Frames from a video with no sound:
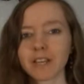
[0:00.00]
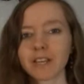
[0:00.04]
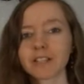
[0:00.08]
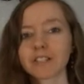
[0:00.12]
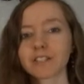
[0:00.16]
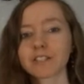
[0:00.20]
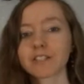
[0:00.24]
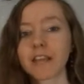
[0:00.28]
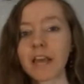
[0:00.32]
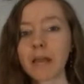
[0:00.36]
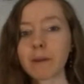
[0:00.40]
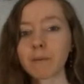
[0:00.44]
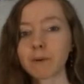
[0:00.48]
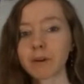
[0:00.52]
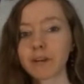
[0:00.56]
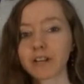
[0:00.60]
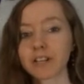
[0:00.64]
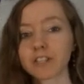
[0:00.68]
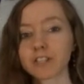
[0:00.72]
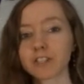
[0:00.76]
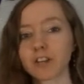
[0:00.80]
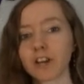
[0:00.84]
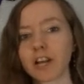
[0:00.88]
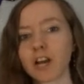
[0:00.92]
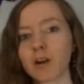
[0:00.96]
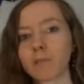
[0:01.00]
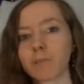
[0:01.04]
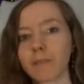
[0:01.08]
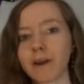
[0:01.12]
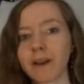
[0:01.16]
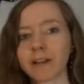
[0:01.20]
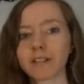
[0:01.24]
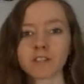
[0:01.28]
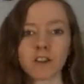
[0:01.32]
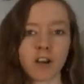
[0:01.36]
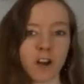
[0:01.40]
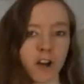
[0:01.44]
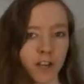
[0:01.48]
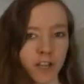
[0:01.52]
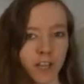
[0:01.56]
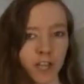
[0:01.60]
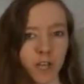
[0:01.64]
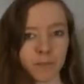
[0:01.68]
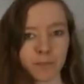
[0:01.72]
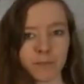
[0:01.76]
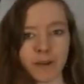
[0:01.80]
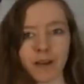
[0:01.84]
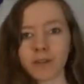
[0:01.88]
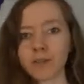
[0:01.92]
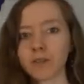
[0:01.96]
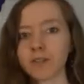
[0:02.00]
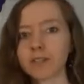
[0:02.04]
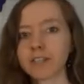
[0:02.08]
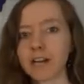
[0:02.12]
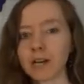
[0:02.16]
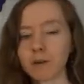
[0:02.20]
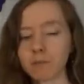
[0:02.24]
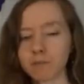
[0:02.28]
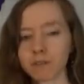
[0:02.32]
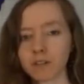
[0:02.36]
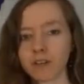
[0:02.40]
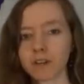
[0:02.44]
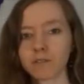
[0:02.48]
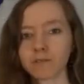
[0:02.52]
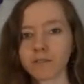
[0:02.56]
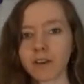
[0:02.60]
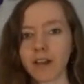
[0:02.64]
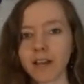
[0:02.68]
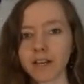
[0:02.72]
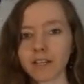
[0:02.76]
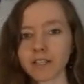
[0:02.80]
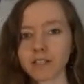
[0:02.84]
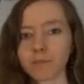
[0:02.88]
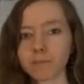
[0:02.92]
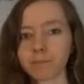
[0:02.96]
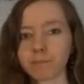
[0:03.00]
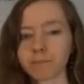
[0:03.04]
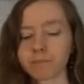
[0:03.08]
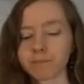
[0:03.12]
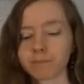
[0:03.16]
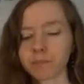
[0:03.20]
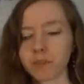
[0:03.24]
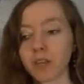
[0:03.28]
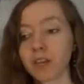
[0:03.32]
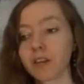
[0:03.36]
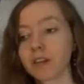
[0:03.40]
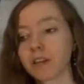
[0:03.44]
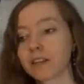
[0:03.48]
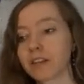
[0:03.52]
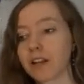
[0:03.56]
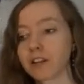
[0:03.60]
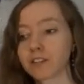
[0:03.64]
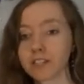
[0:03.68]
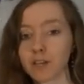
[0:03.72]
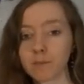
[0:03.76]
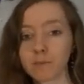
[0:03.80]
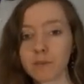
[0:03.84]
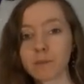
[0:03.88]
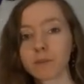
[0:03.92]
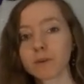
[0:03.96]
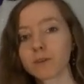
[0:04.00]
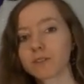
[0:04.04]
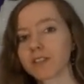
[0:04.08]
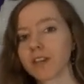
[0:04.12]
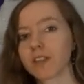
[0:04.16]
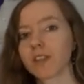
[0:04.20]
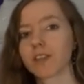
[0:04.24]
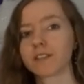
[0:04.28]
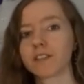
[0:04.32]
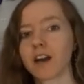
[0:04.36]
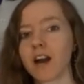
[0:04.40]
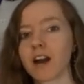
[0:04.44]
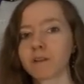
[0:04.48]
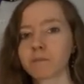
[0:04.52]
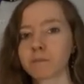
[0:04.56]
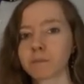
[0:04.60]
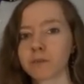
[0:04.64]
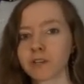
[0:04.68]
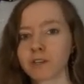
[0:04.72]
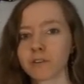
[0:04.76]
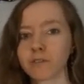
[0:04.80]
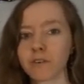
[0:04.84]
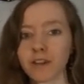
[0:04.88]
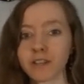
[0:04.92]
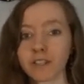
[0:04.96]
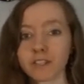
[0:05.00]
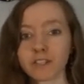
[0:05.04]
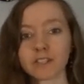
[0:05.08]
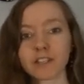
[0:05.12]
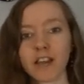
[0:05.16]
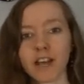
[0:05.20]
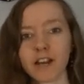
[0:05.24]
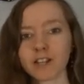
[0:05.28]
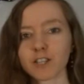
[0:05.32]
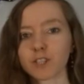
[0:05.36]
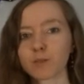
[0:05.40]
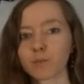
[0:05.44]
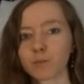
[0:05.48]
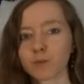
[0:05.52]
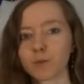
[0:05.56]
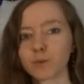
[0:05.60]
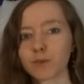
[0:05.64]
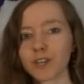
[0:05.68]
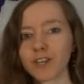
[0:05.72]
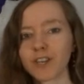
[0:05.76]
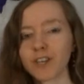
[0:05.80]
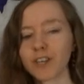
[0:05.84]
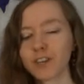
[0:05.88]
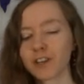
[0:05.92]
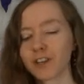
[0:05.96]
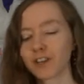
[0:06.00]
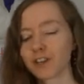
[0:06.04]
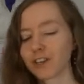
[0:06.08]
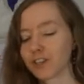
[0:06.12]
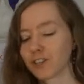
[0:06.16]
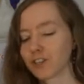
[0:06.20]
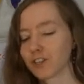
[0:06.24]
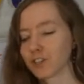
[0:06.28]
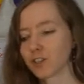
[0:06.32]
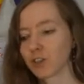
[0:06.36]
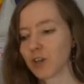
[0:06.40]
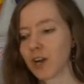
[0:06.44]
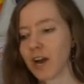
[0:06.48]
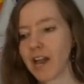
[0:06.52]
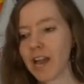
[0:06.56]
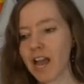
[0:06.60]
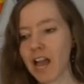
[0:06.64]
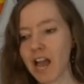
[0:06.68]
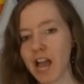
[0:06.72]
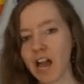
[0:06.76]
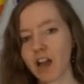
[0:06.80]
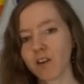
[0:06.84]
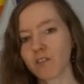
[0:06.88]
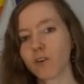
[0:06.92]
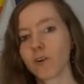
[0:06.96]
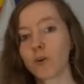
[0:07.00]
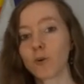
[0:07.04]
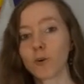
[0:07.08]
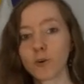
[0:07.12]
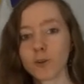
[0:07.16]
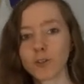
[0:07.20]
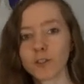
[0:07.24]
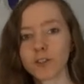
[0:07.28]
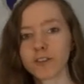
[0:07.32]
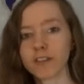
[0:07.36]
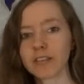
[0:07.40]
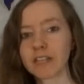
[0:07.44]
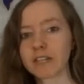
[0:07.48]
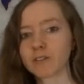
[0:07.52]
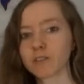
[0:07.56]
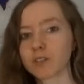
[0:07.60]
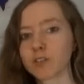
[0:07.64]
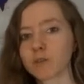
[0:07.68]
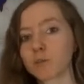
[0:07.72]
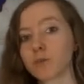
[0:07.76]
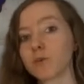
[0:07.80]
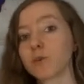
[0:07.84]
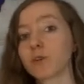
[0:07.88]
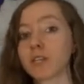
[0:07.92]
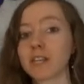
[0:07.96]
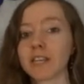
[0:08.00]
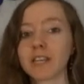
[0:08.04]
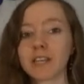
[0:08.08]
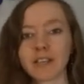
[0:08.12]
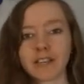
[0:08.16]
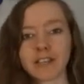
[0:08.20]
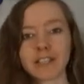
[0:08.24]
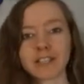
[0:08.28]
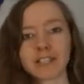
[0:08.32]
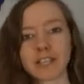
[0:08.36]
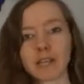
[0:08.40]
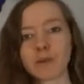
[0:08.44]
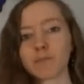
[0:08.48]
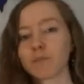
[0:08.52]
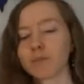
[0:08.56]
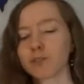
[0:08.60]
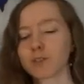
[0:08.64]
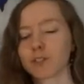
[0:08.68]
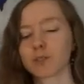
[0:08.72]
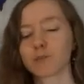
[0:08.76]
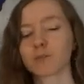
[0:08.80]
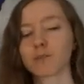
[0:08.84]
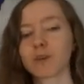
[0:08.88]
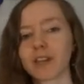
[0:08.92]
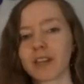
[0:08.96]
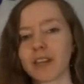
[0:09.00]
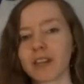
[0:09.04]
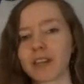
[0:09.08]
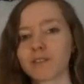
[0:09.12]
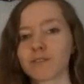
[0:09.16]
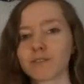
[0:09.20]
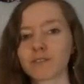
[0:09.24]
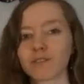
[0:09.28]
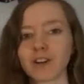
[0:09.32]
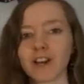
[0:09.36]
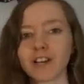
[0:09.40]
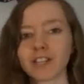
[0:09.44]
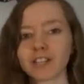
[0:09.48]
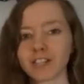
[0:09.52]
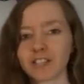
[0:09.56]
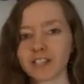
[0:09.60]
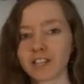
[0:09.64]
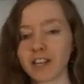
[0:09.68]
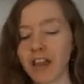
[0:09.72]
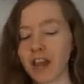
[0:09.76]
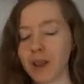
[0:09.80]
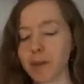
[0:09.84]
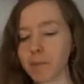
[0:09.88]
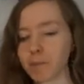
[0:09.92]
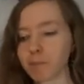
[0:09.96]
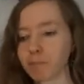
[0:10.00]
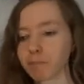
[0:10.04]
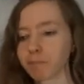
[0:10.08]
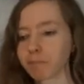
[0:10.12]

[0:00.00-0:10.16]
Today we're going to start out by talking about the Doppler effect. Now, some people say the Doppler effect is kind of spooky, so I have a whole slate of spooky examples planned for us today.